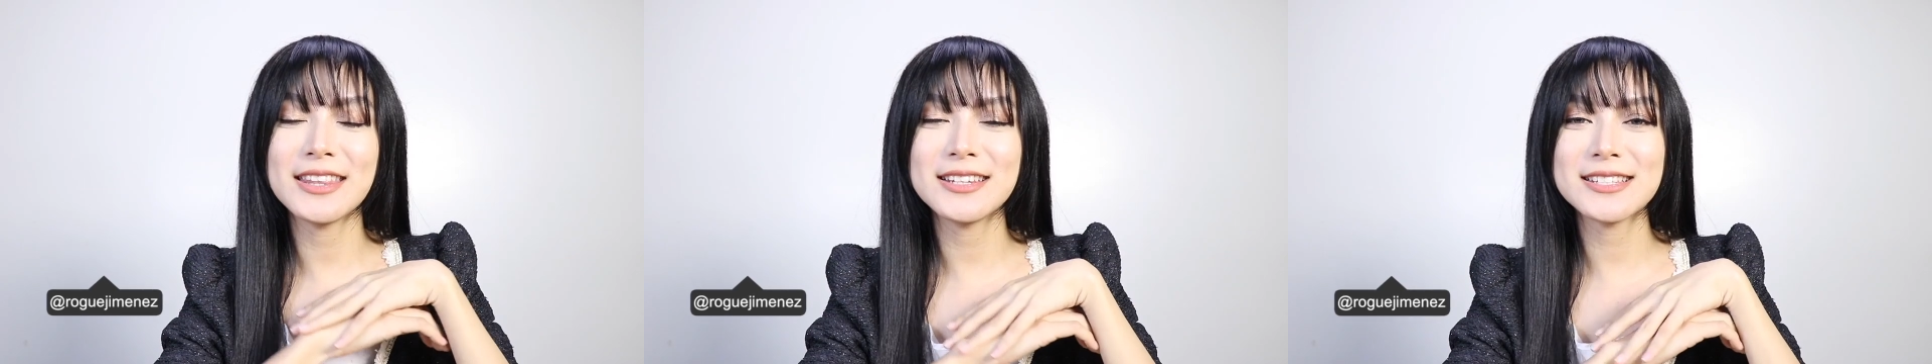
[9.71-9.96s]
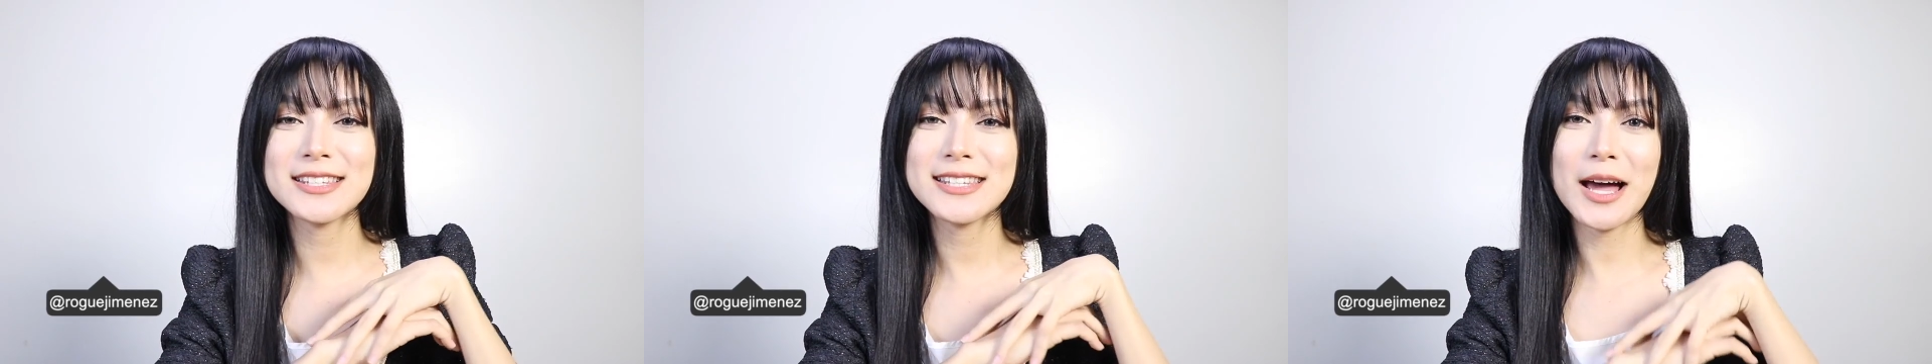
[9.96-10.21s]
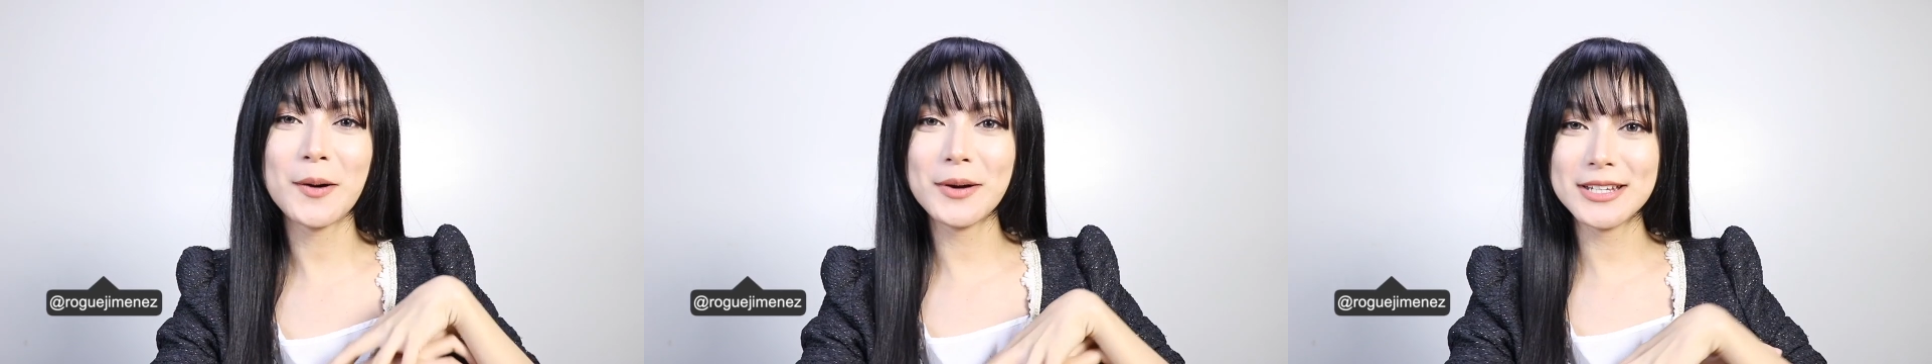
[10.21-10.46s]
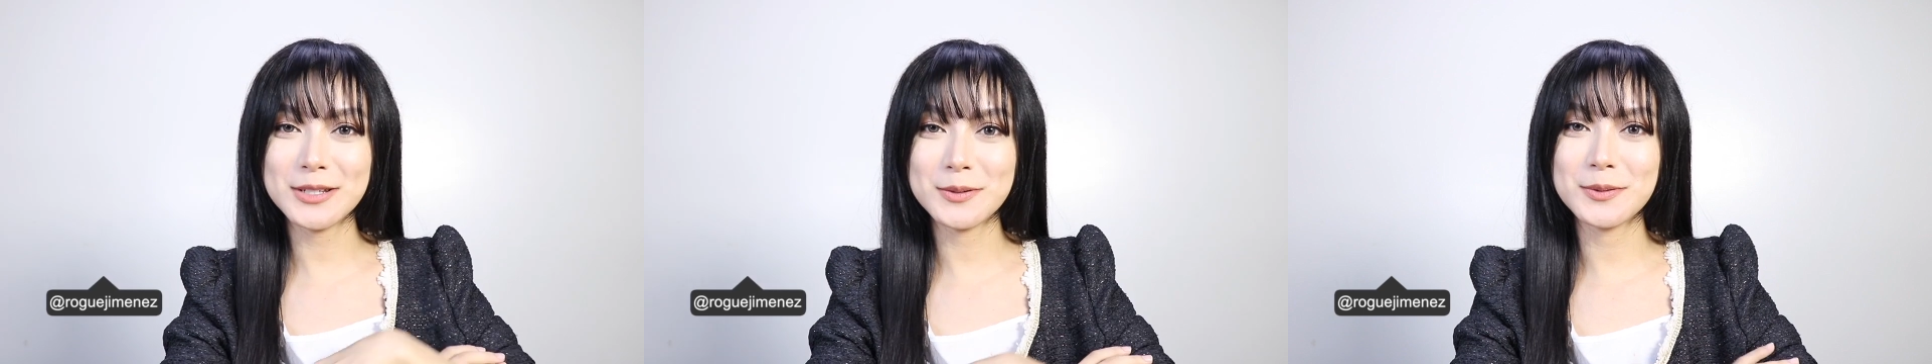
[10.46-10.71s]
and this is how
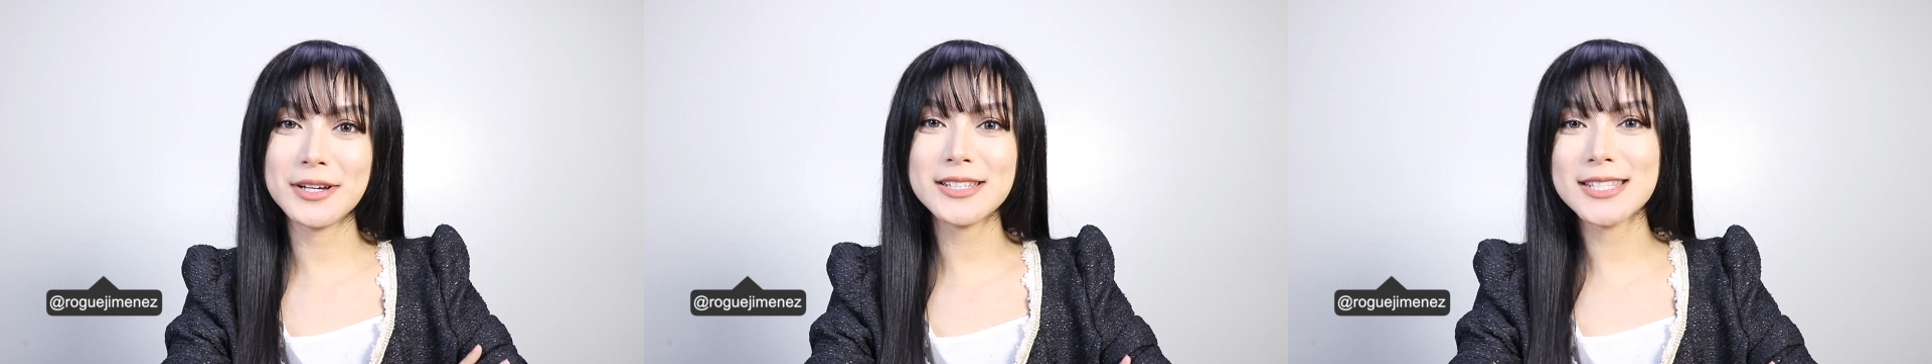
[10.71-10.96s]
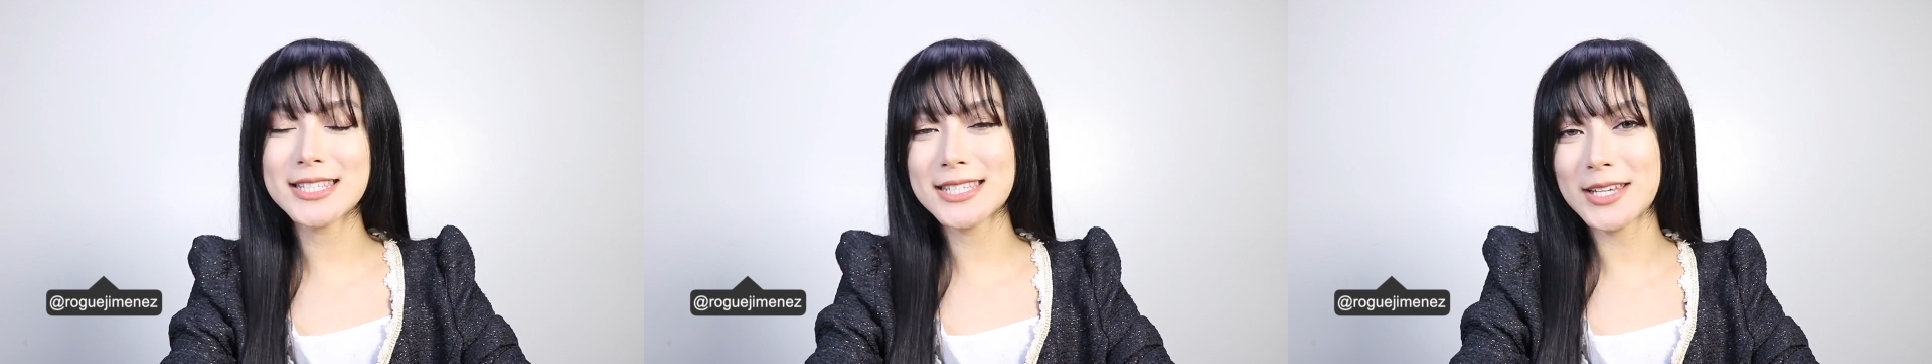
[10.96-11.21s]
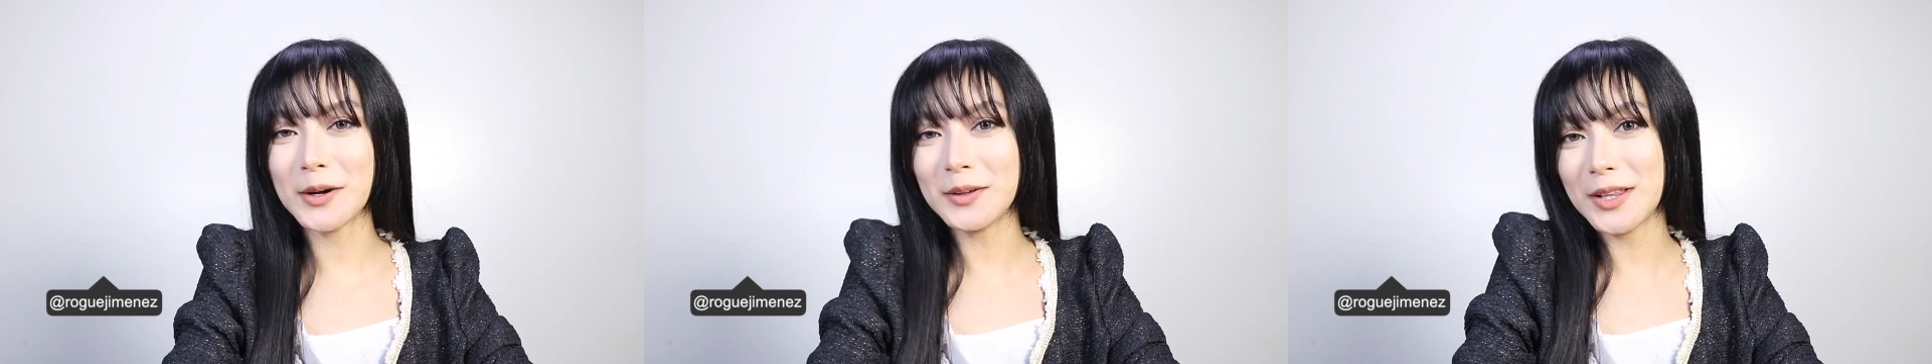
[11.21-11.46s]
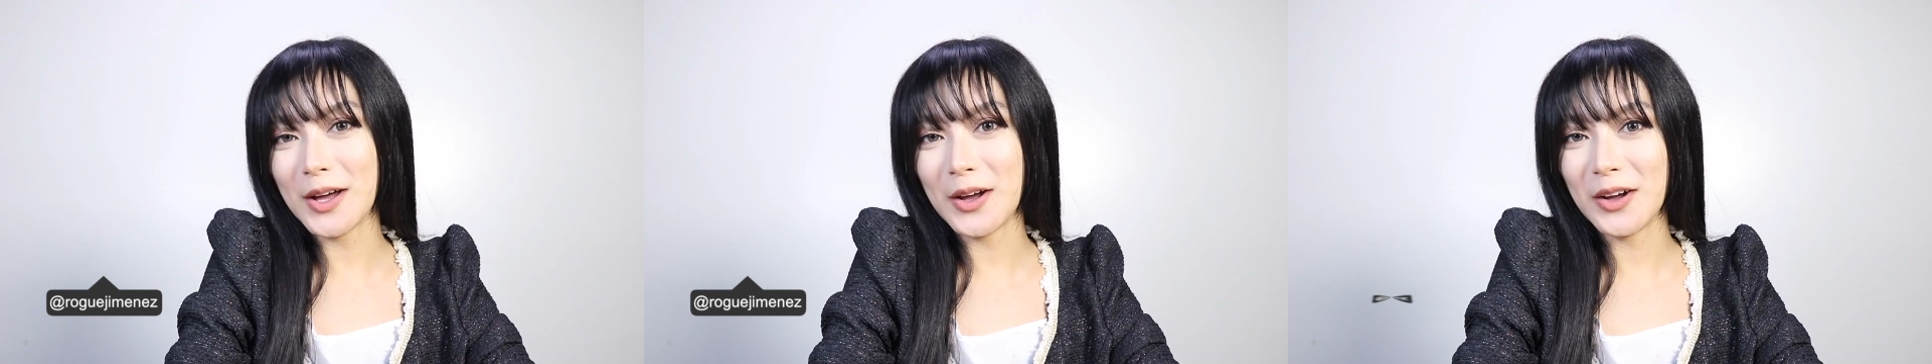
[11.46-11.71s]
I do it.
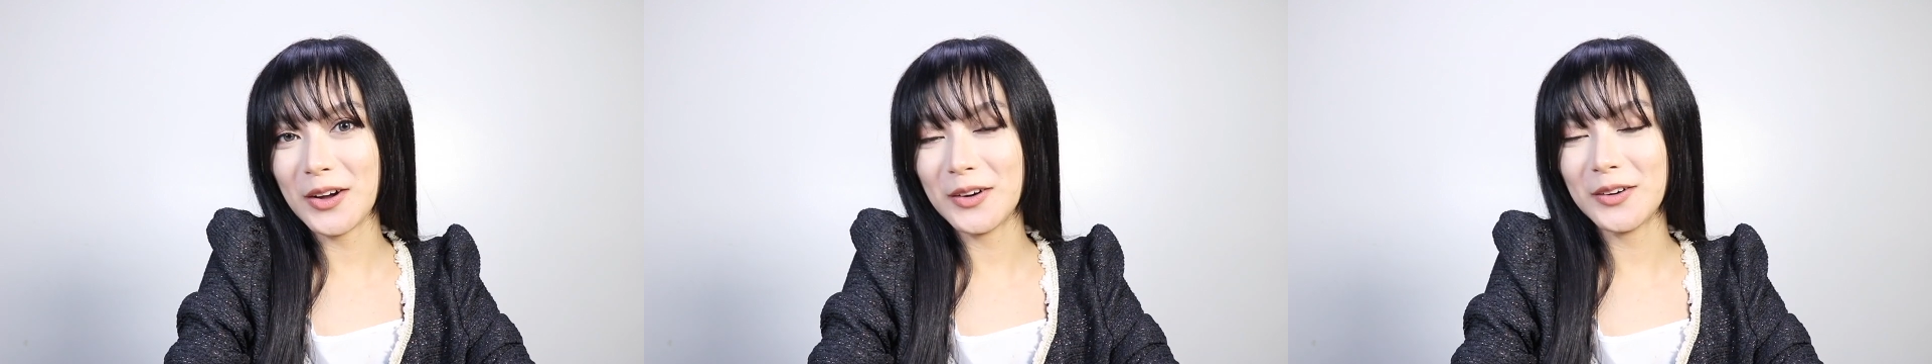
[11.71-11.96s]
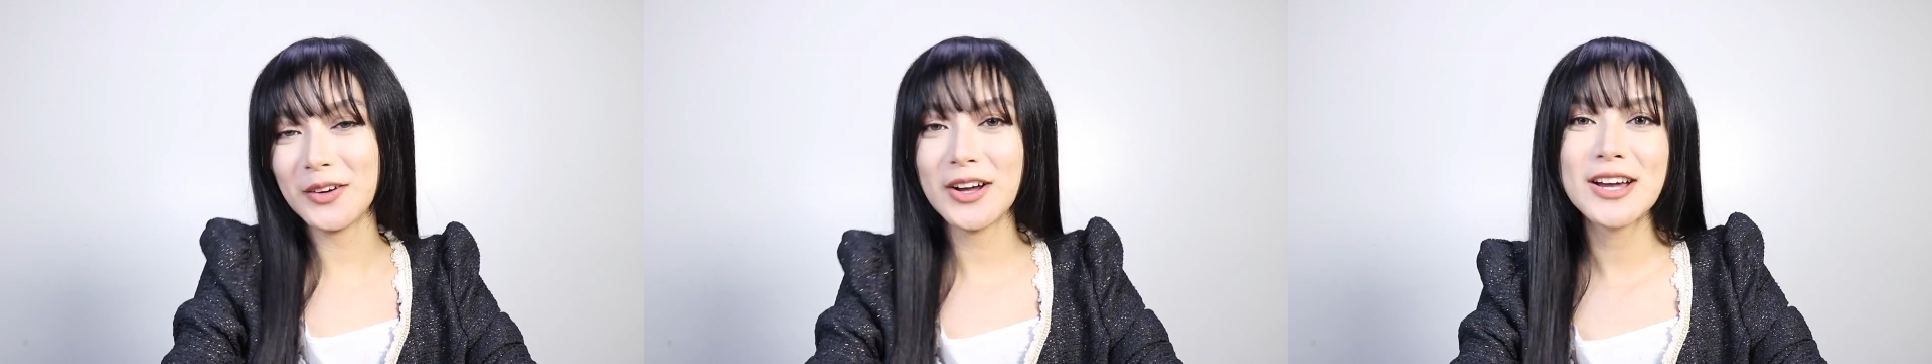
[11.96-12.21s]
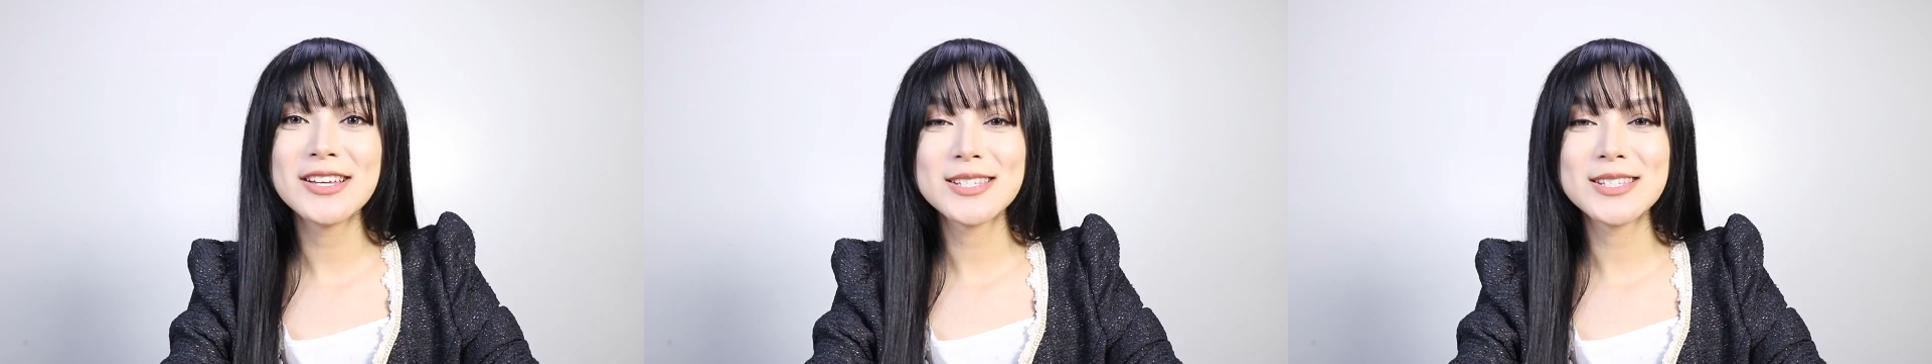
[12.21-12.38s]
Solo.